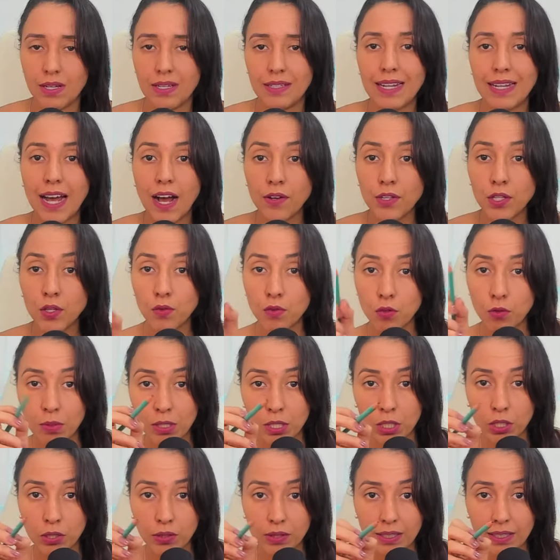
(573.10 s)
Now you will be
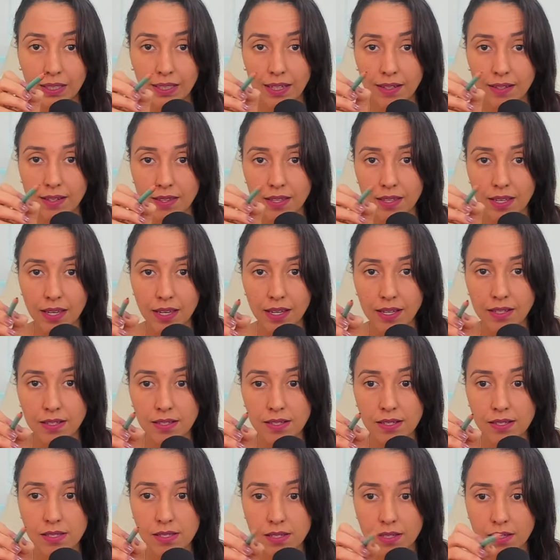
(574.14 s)
looking at
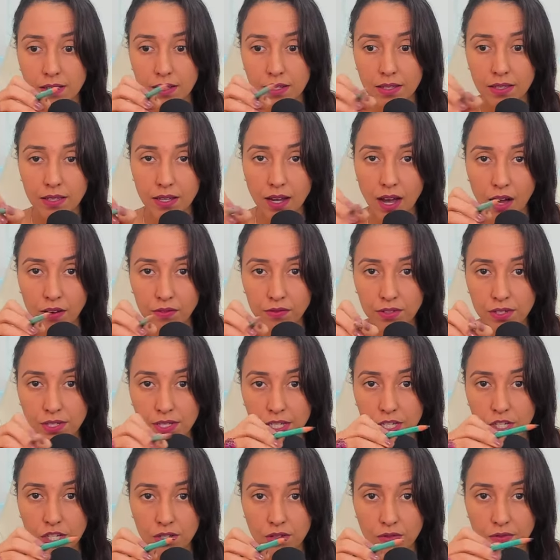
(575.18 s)
things, the
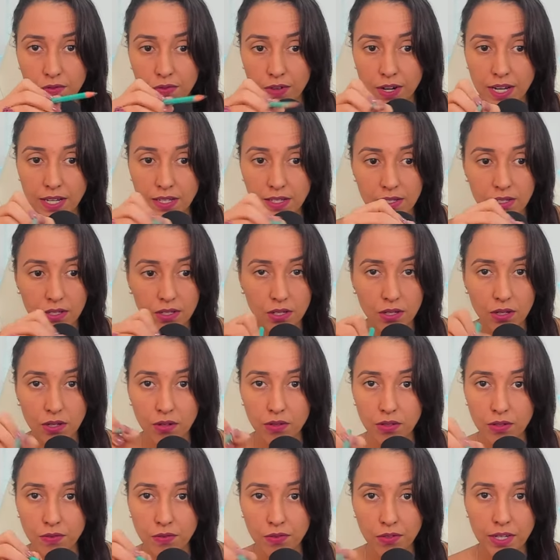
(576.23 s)
conversation phrases, you know,
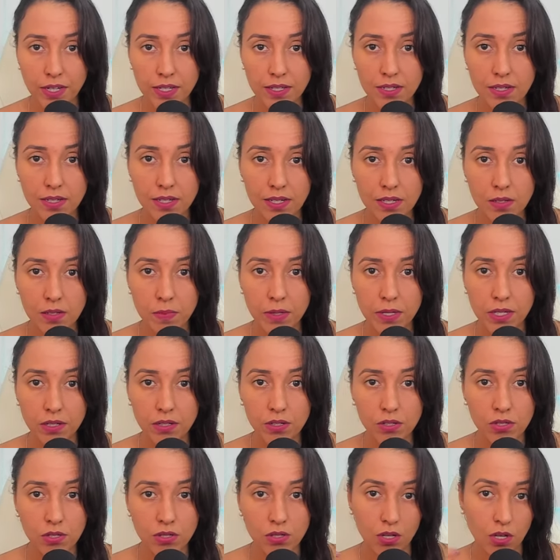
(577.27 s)
the phrases the
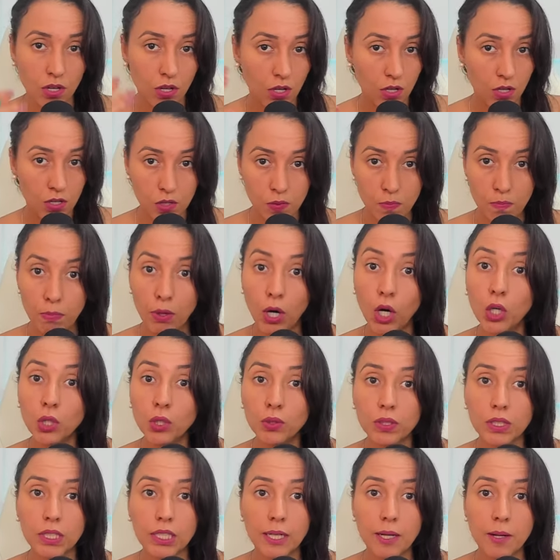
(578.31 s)
speakers
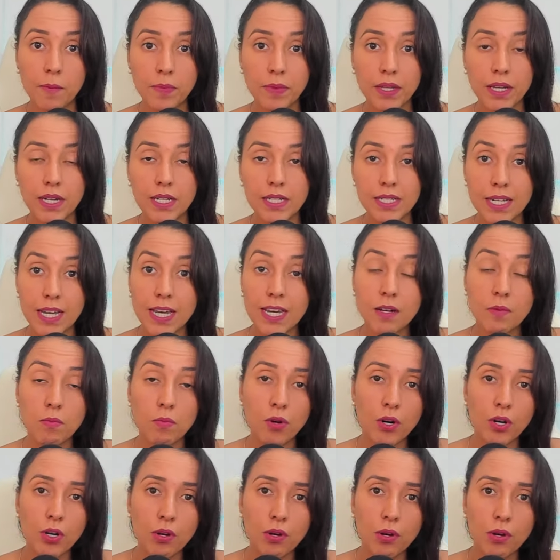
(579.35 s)
spoke. Take
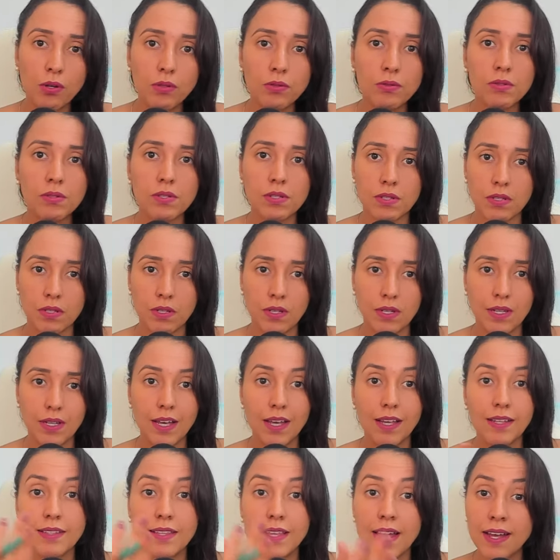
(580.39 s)
more notes.
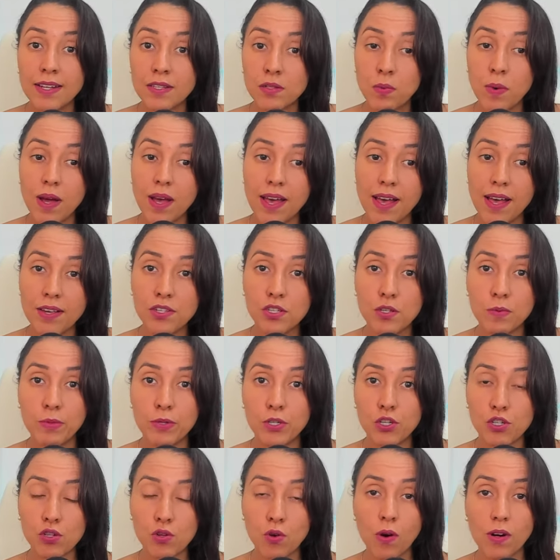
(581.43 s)
That's why it has to be
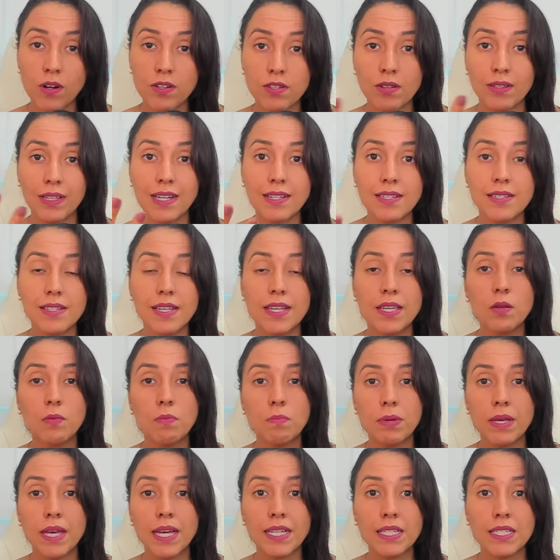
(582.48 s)
short. So let's say you
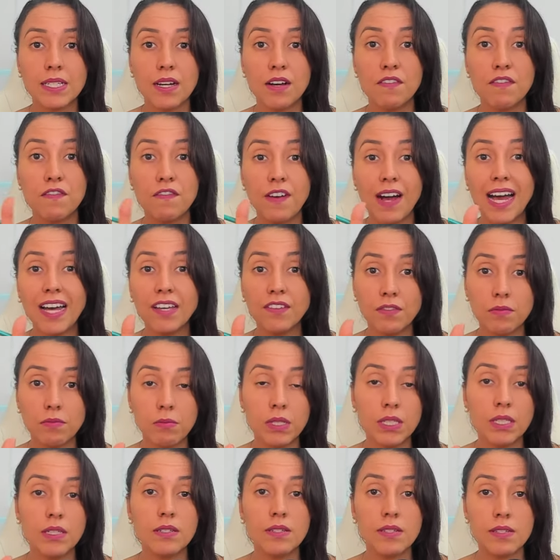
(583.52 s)
picked a
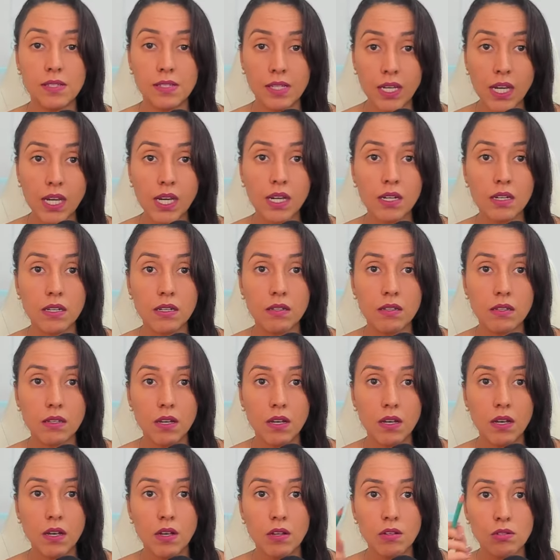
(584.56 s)
5-minute scene.
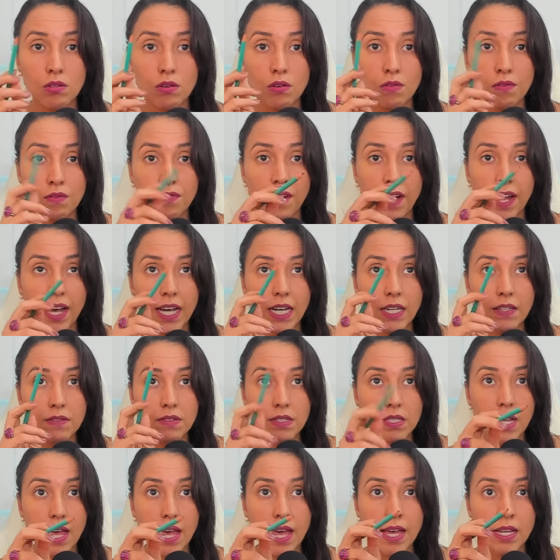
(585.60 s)
So 5,
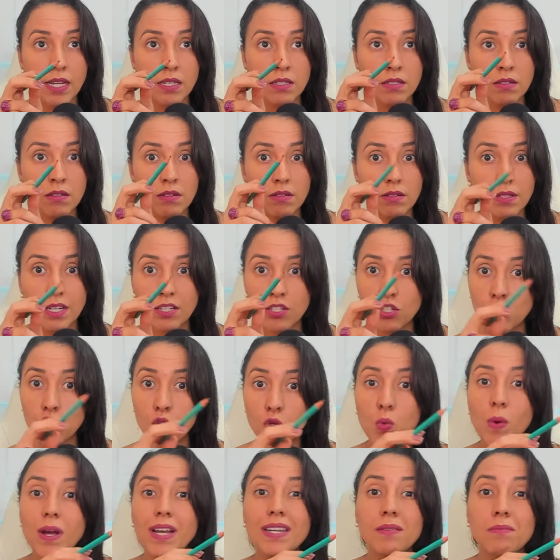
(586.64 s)
10, that's
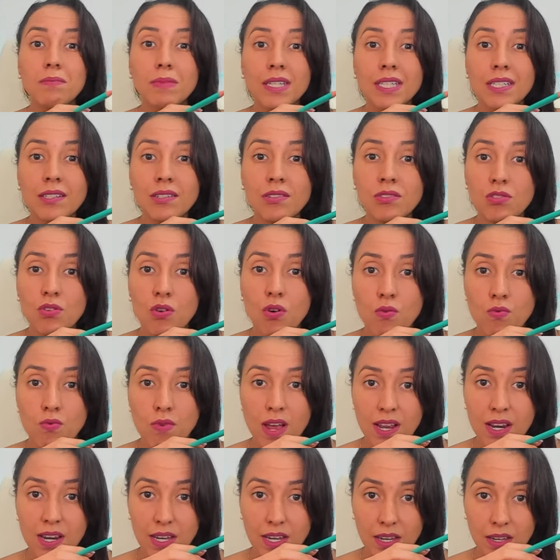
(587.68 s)
20 minutes
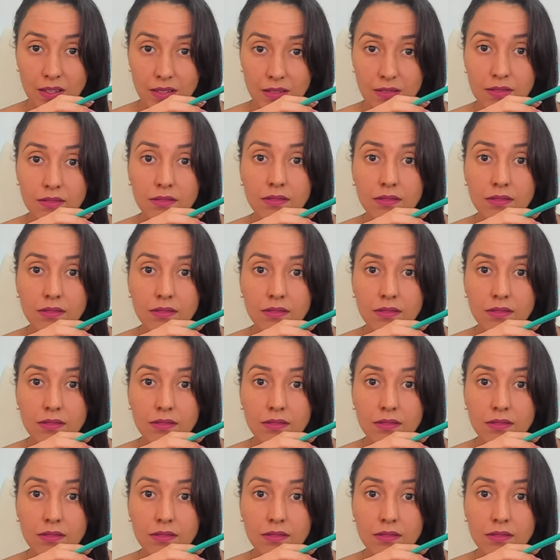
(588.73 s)
already.